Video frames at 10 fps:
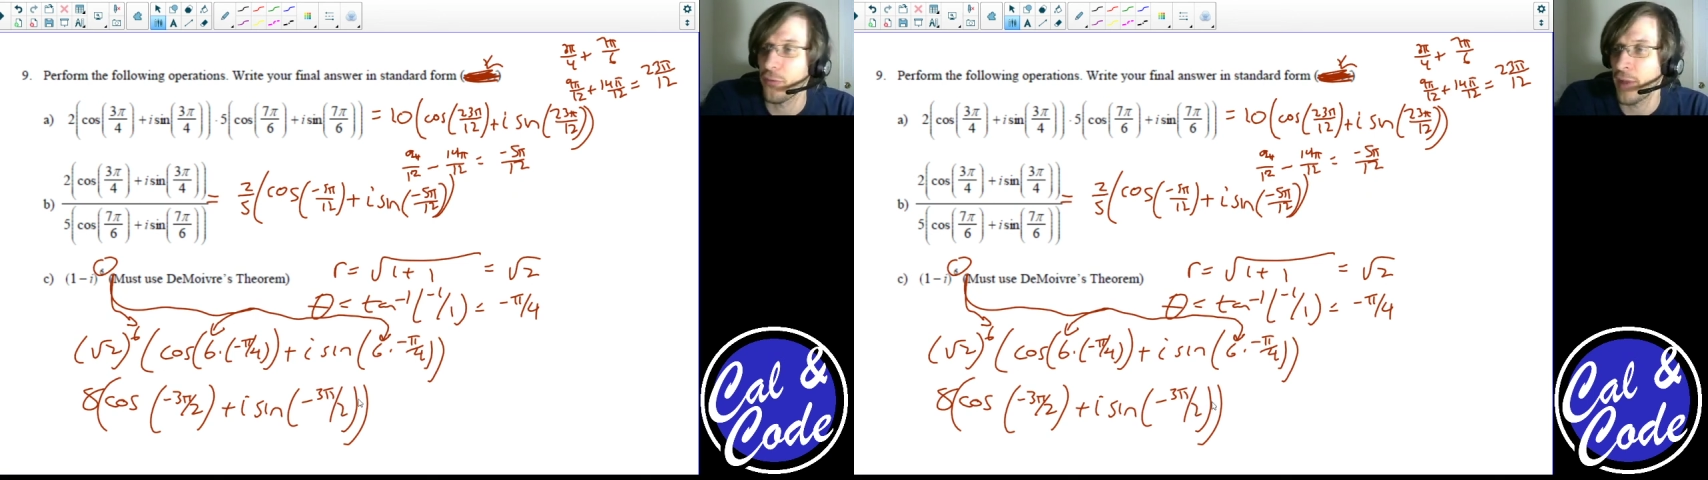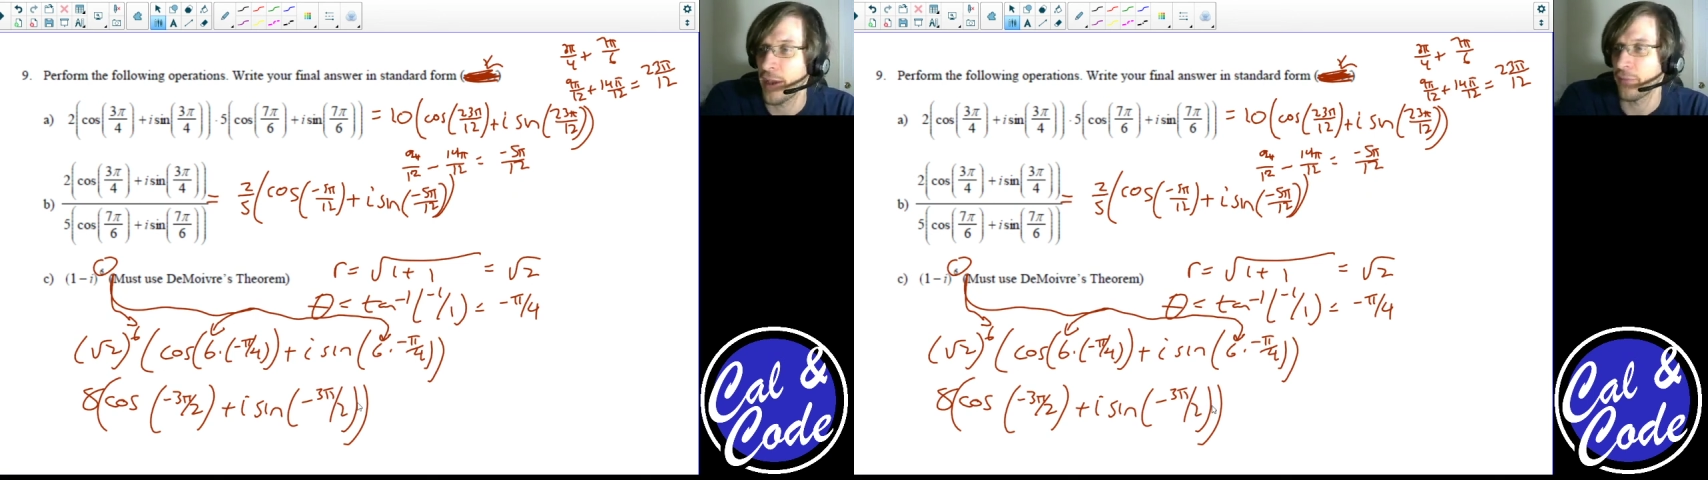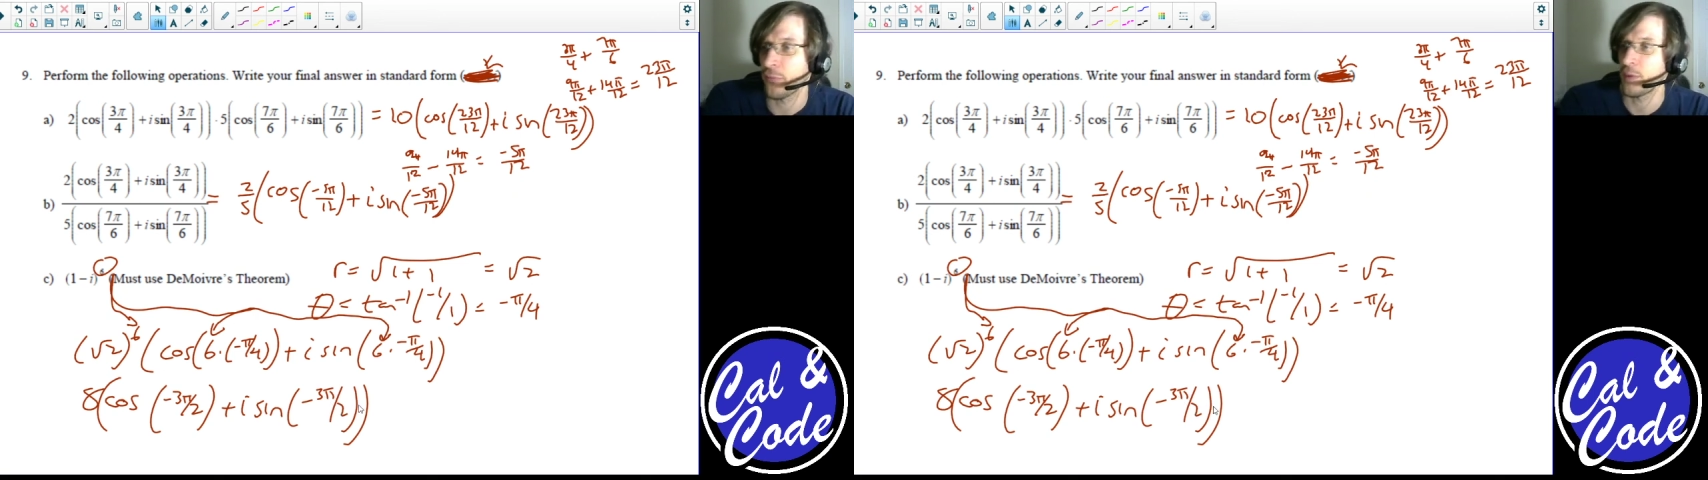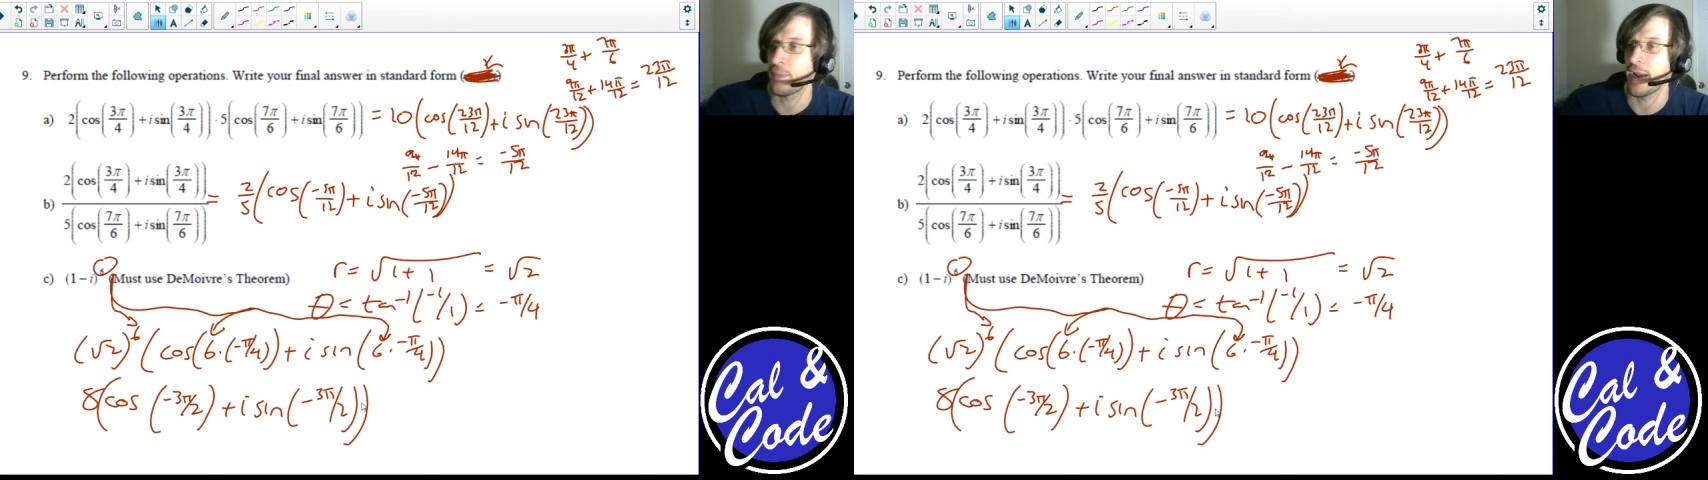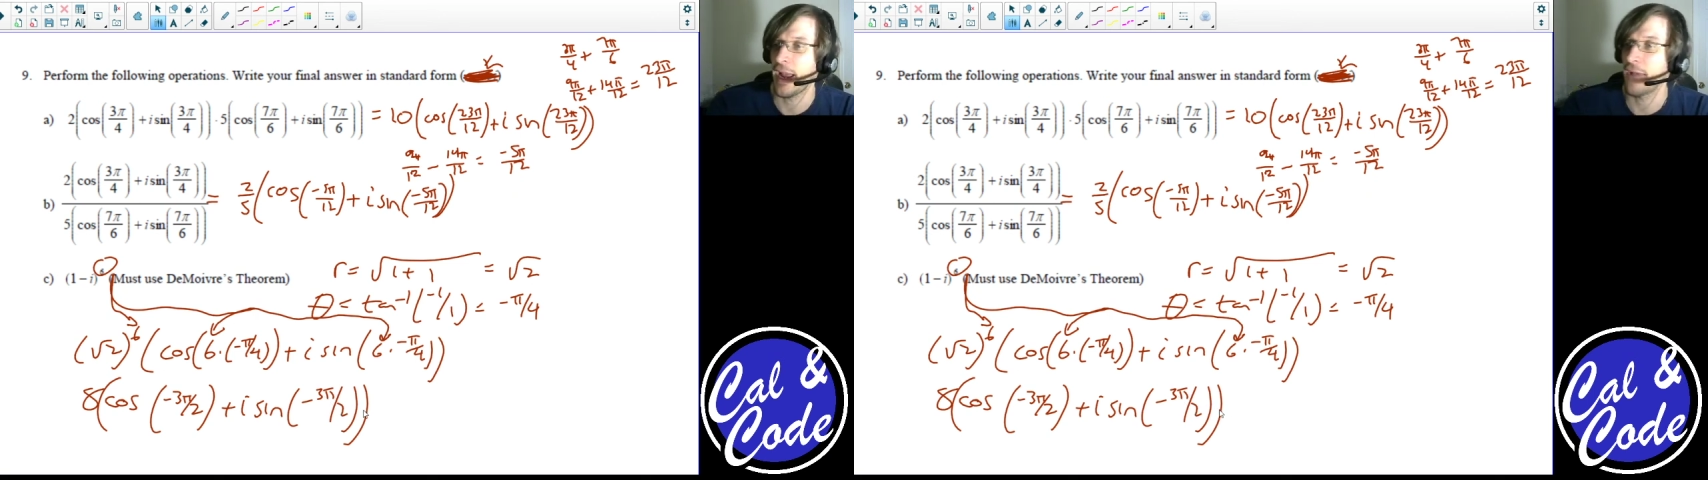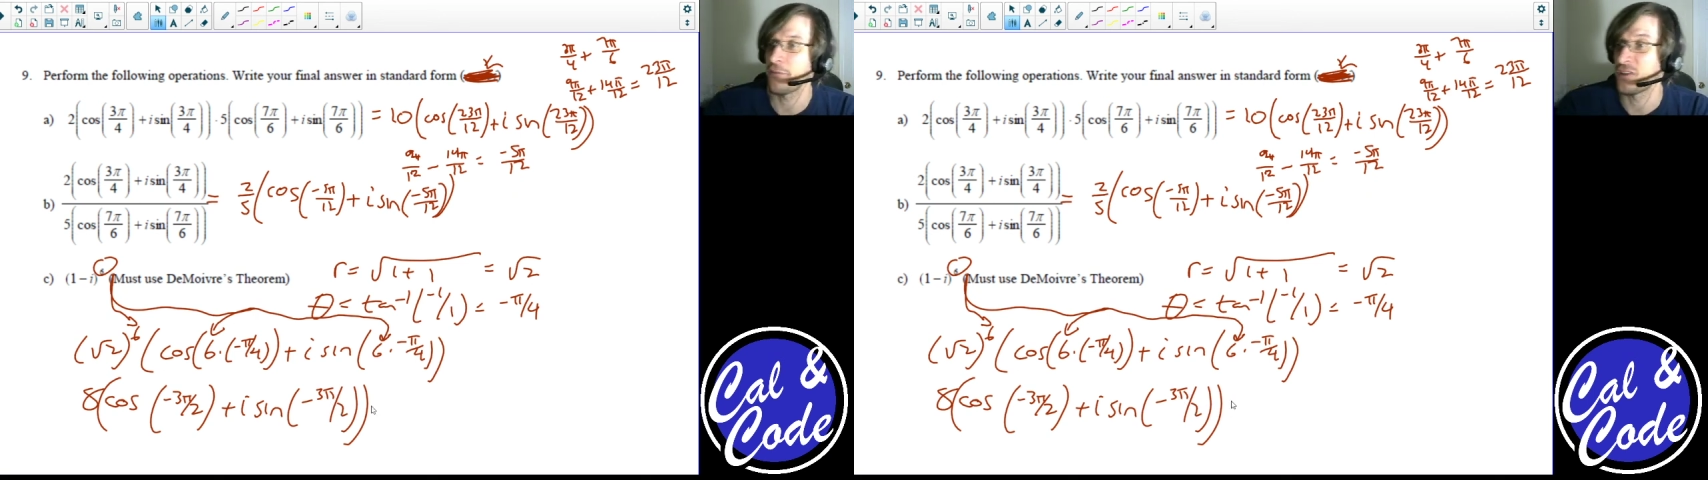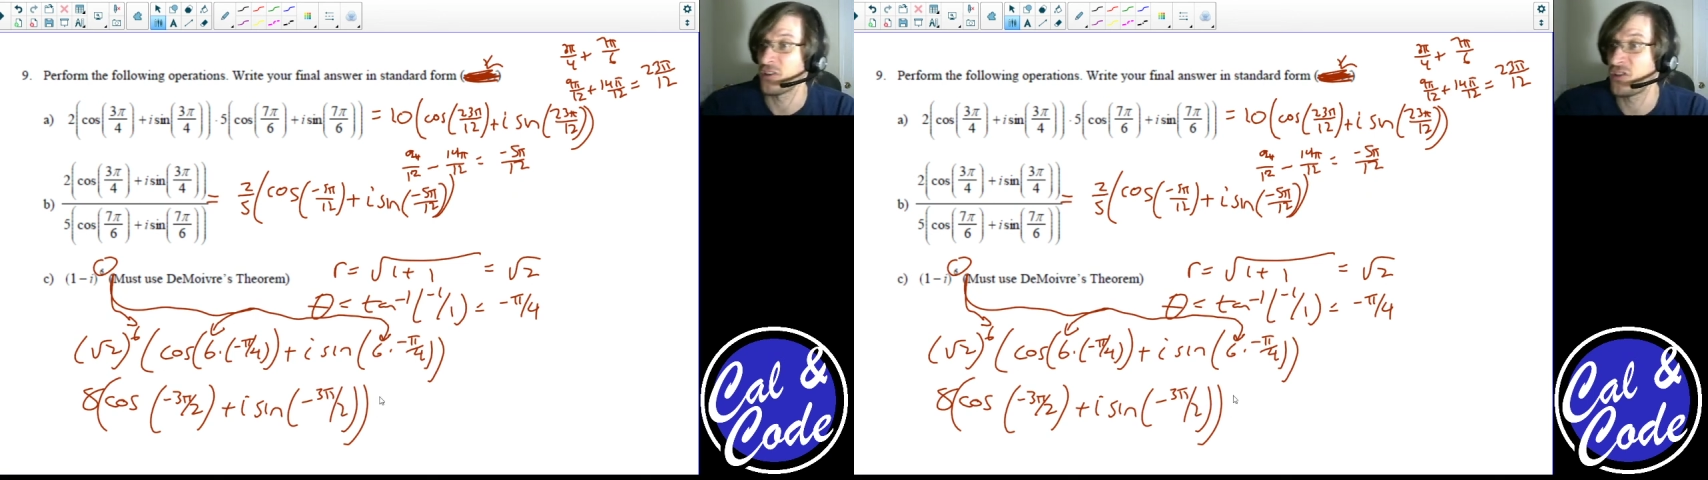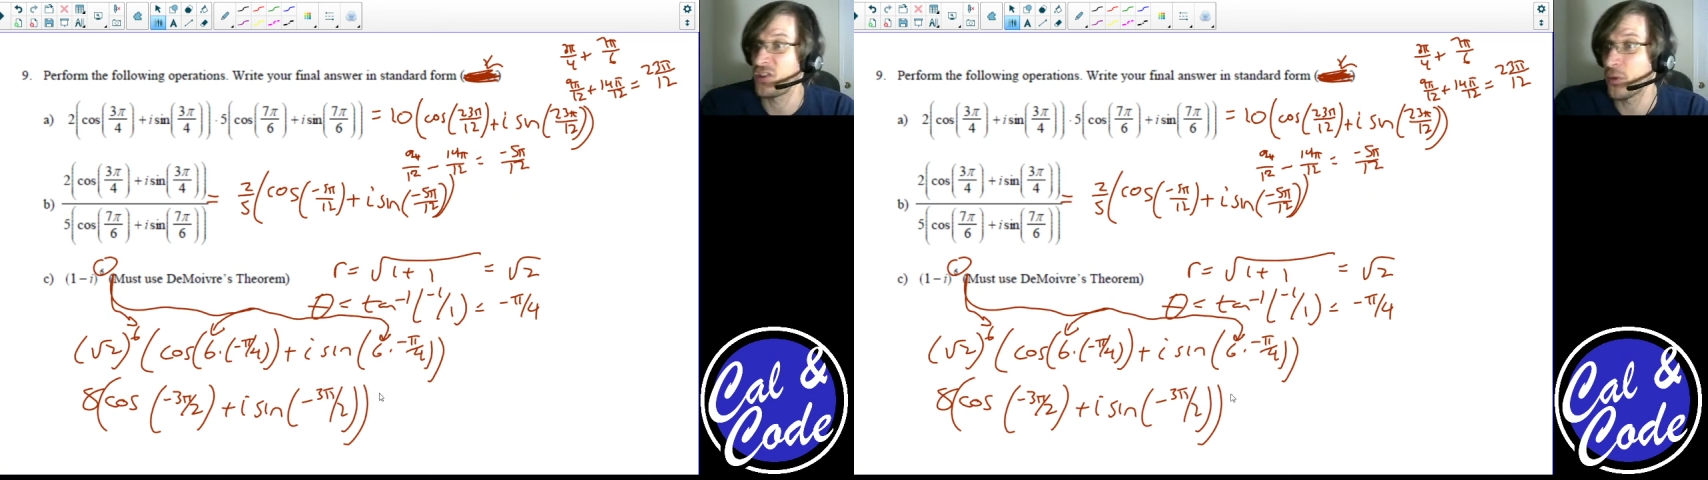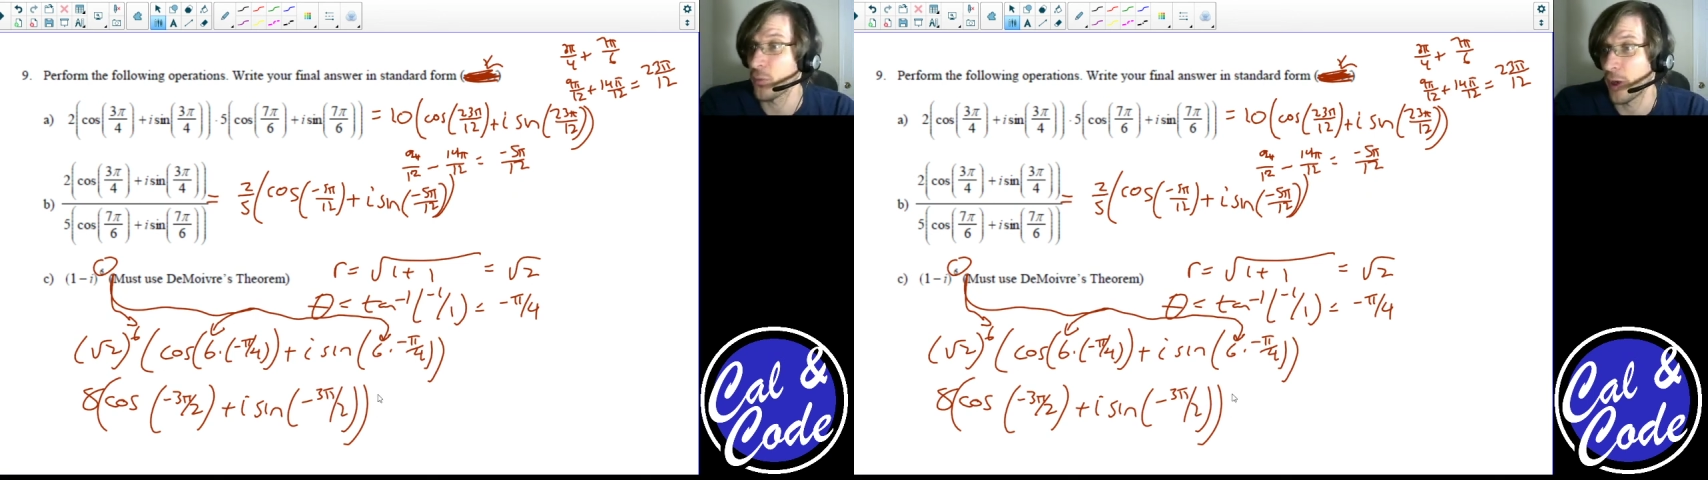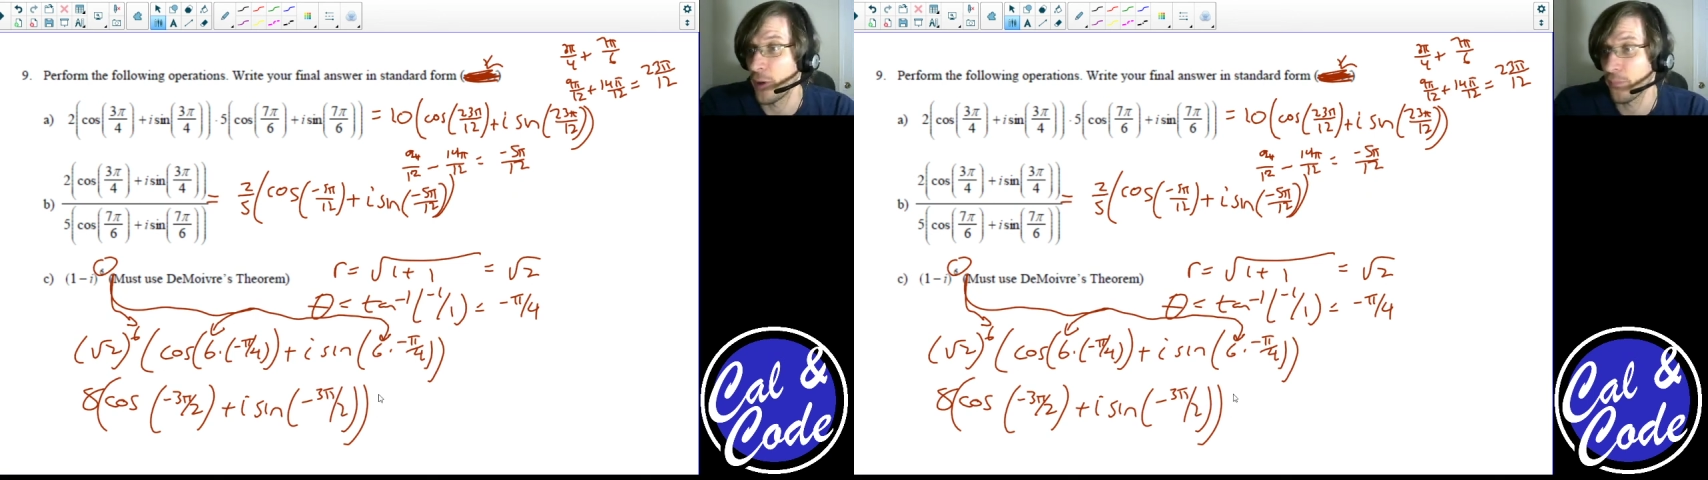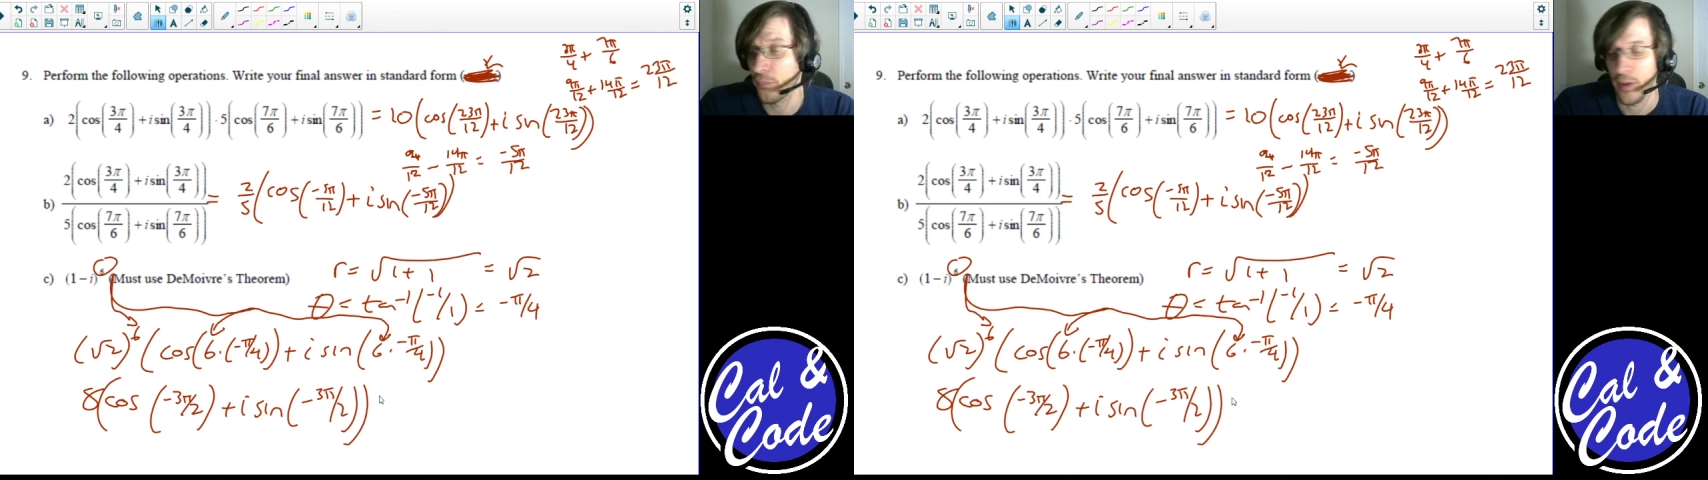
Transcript: negative 3 pi halves is 0,